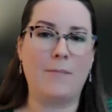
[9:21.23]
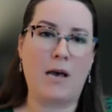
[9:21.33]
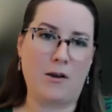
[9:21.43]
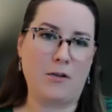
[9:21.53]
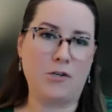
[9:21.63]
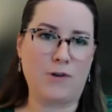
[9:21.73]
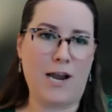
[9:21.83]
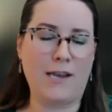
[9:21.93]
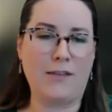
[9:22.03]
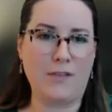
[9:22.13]
am I on
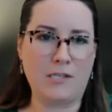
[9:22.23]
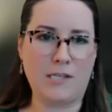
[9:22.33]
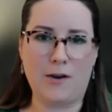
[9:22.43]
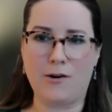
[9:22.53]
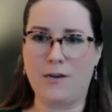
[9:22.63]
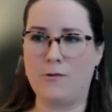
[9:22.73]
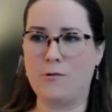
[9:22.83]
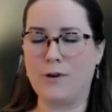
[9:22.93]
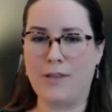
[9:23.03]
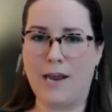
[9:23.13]
track in this area
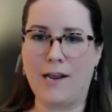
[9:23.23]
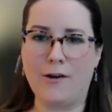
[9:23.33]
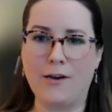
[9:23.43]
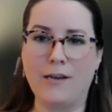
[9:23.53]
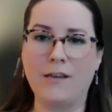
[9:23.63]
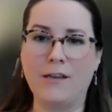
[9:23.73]
or in that area?